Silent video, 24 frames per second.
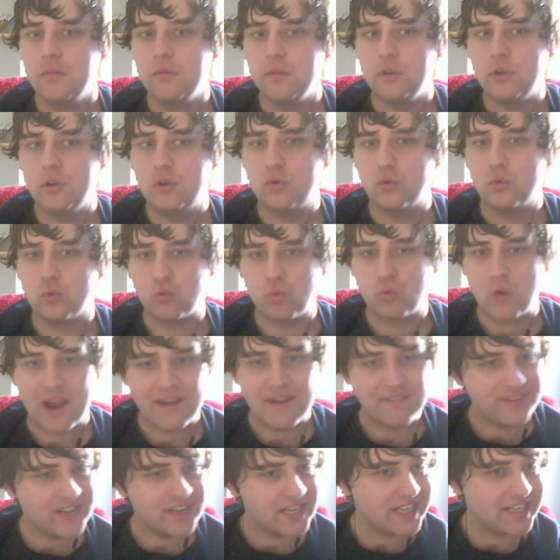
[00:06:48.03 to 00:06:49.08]

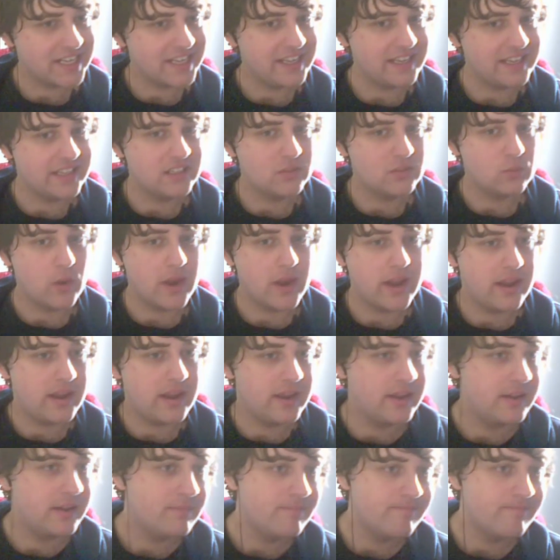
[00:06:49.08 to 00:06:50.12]
graphically is
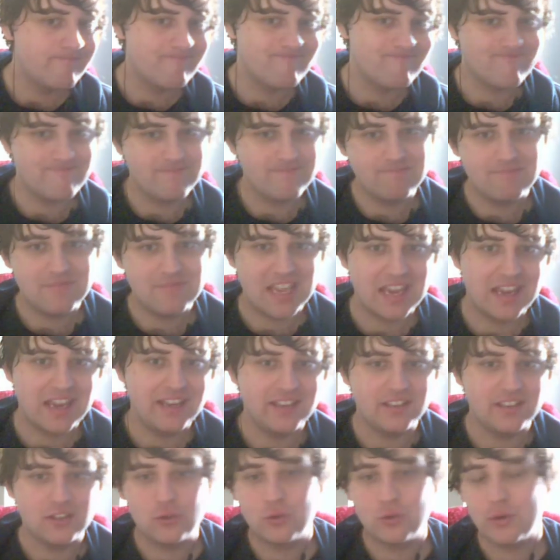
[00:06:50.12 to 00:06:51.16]
where
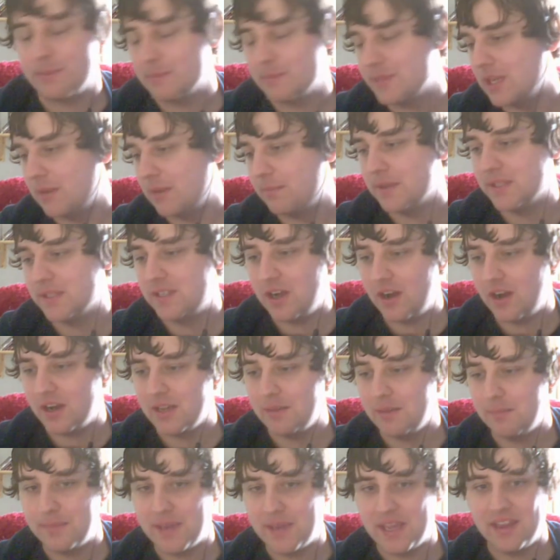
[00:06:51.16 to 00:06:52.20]
it trips up a
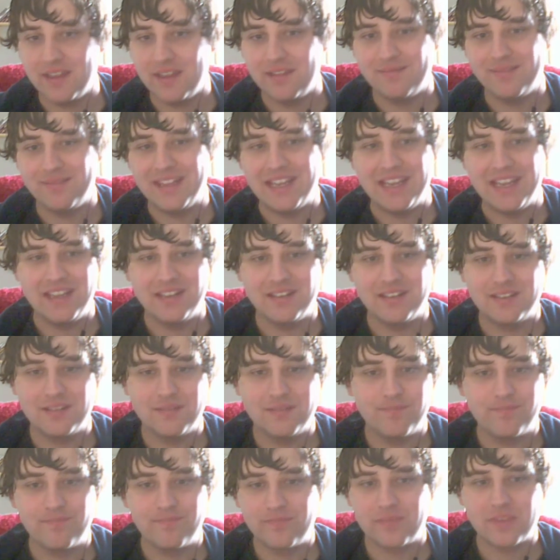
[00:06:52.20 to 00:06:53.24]
tiny bit.
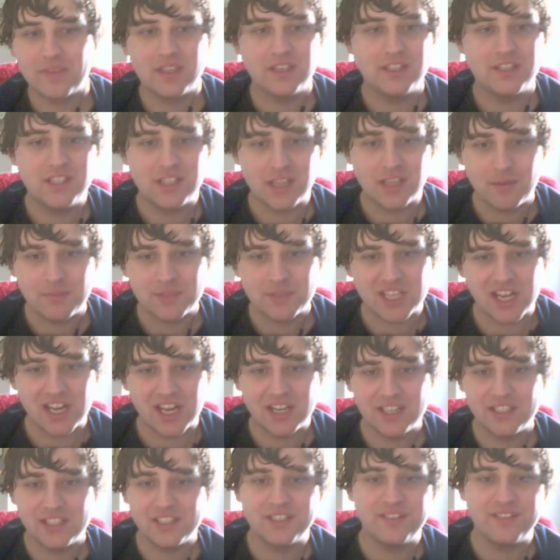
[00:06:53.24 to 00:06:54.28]

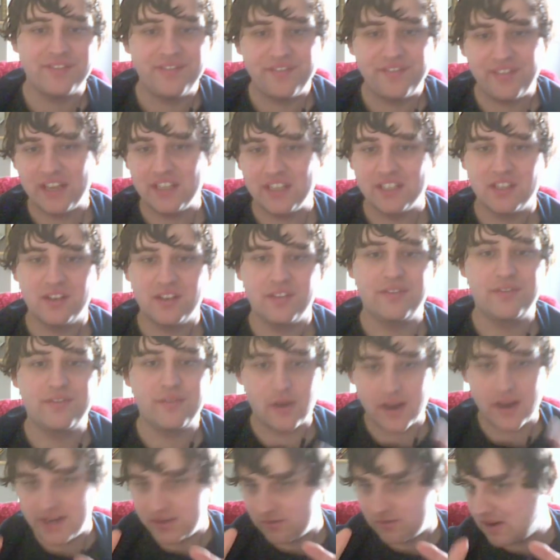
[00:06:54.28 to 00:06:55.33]
Sometimes things are
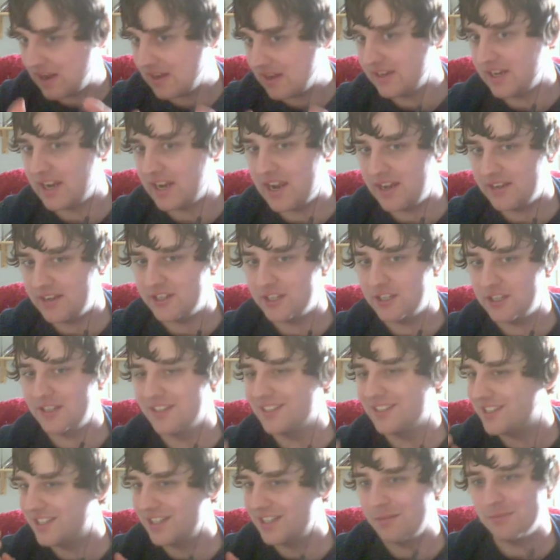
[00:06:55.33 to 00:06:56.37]
frayed around the
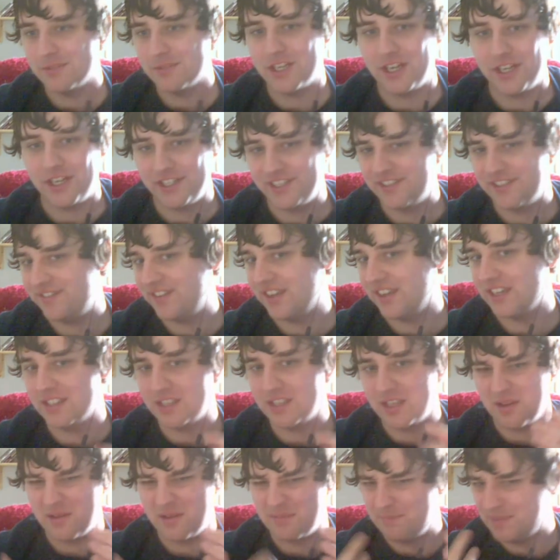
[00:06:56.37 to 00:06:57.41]
edges, sometimes things
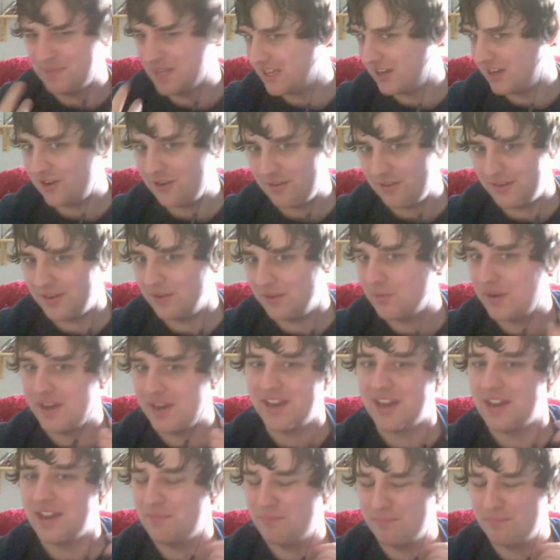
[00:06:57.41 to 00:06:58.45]
are blurry when
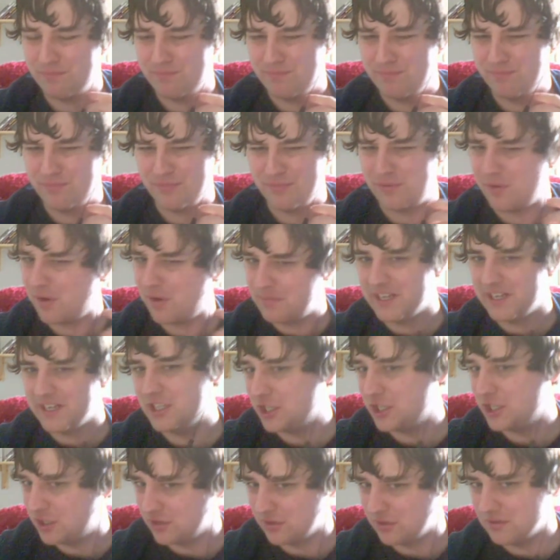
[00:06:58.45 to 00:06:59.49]
they probably
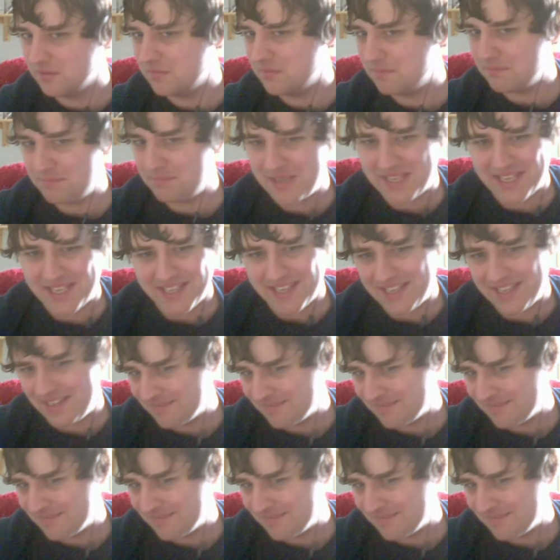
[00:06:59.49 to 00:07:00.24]
shouldn't be.